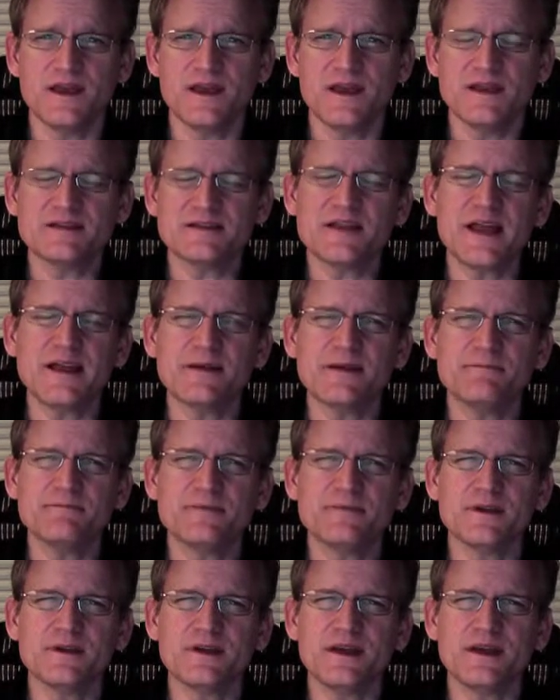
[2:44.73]
It's like
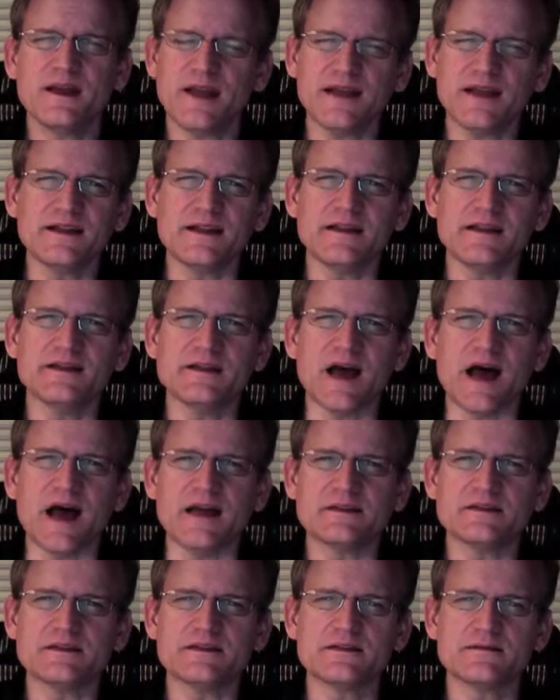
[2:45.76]
connecting the
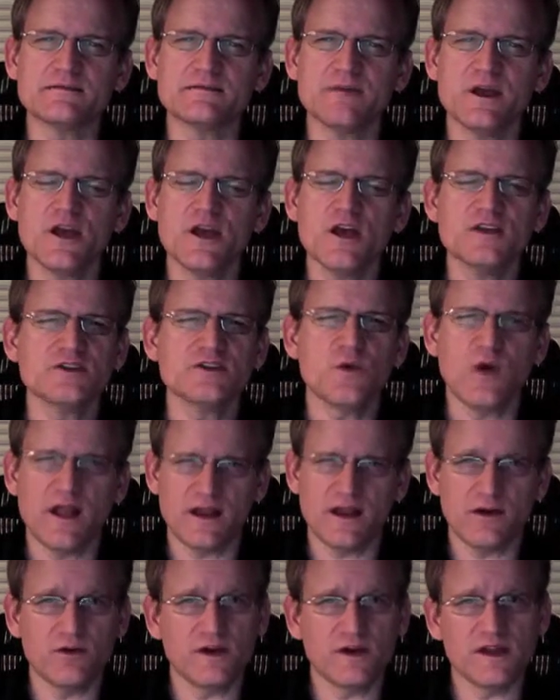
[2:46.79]
dots. So while I
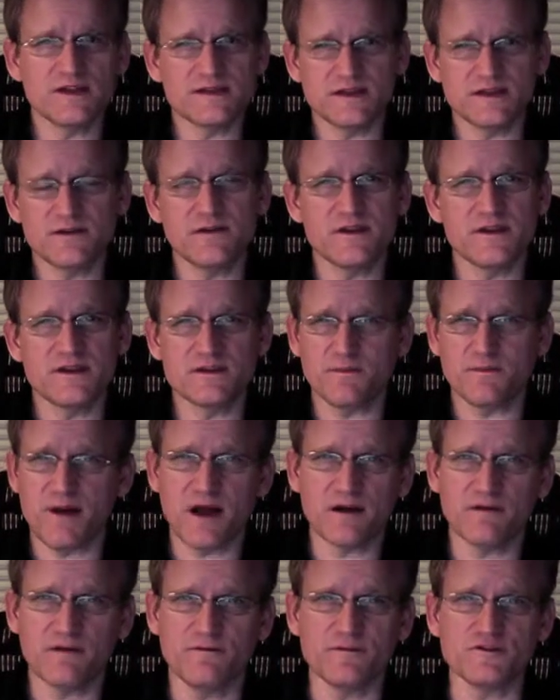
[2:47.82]
don't consider these
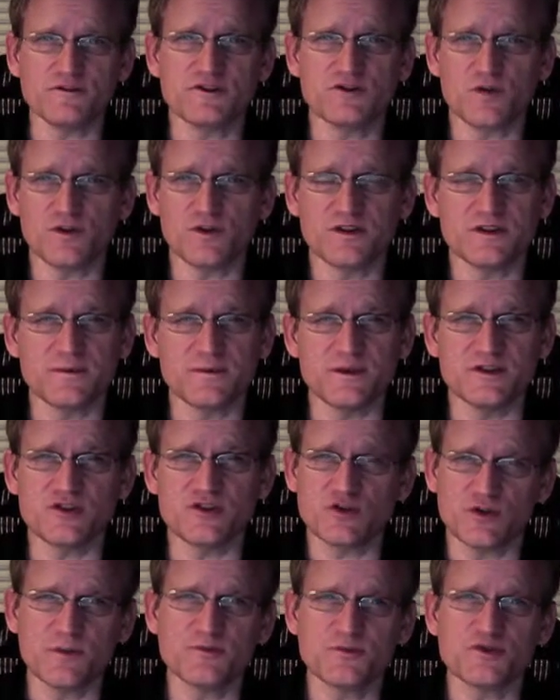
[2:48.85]
apocryphal stories to be
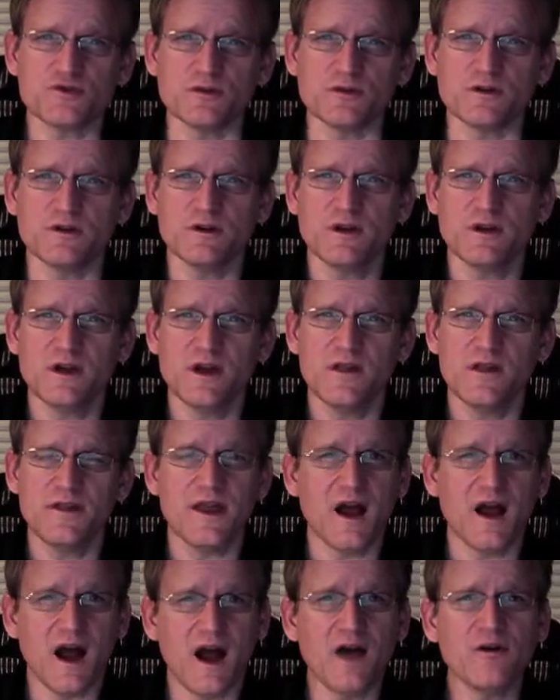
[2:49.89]
scriptural,
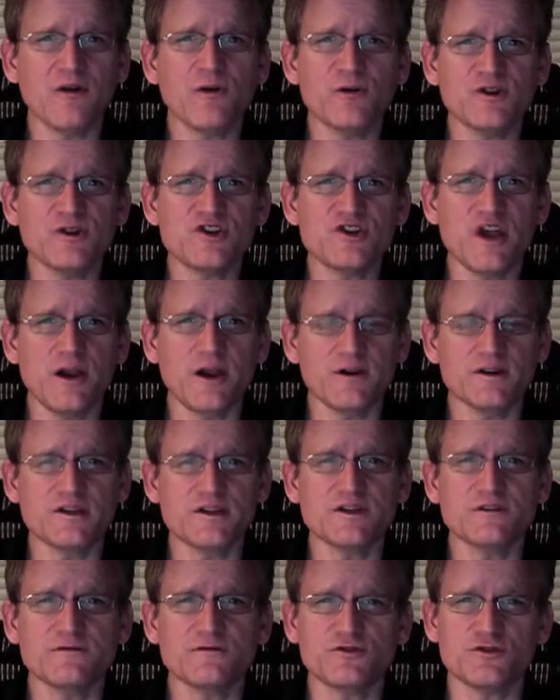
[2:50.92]
they are a rich
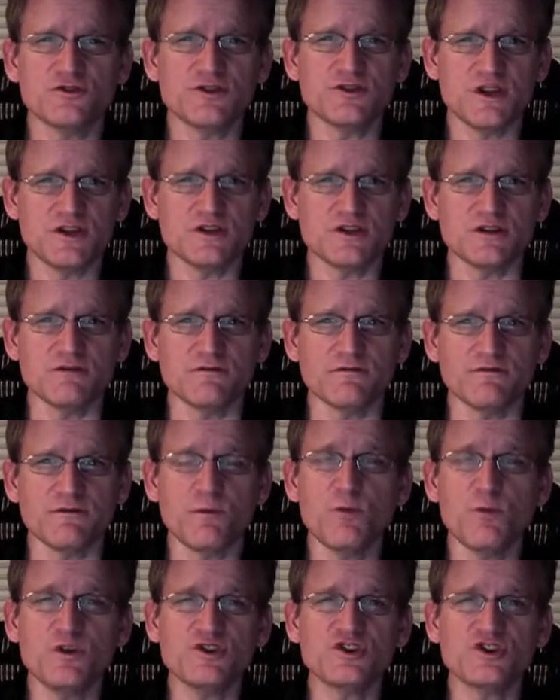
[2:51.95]
heritage of tradition
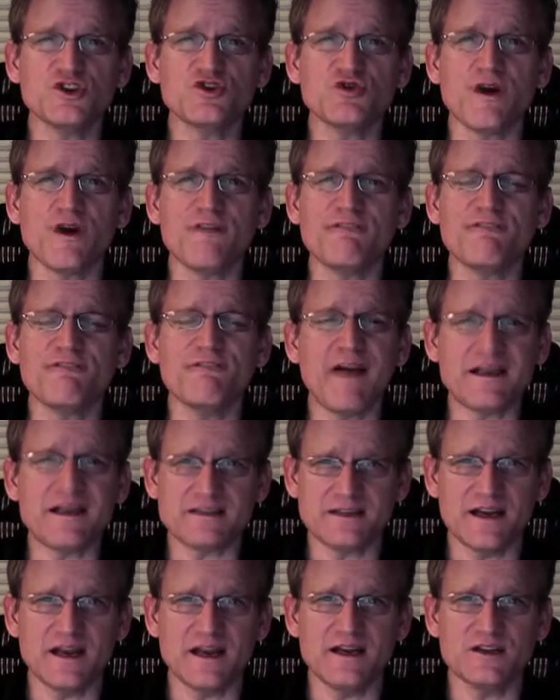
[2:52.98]
from which to draw
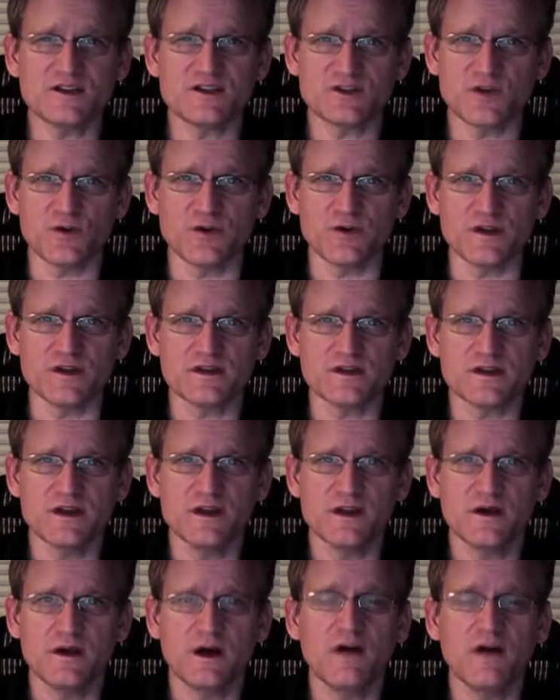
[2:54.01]
fascinating stories
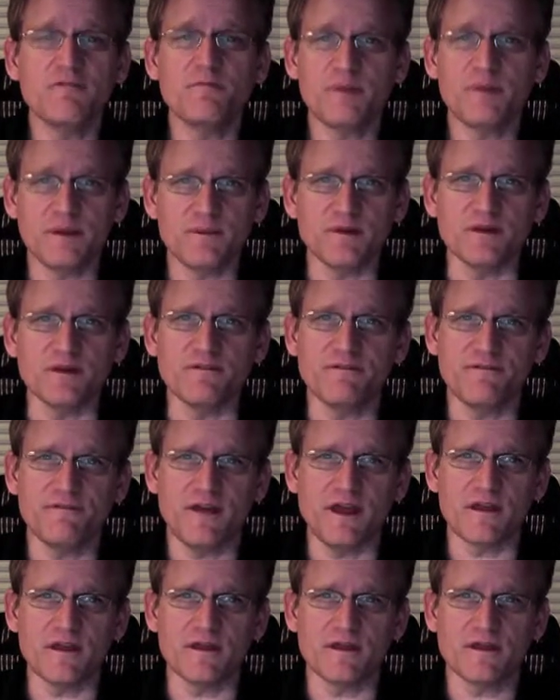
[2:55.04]
of people of
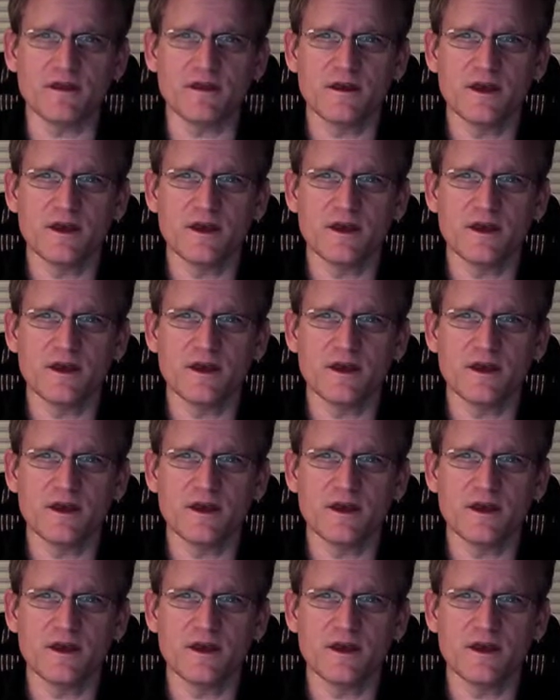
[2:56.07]
faith.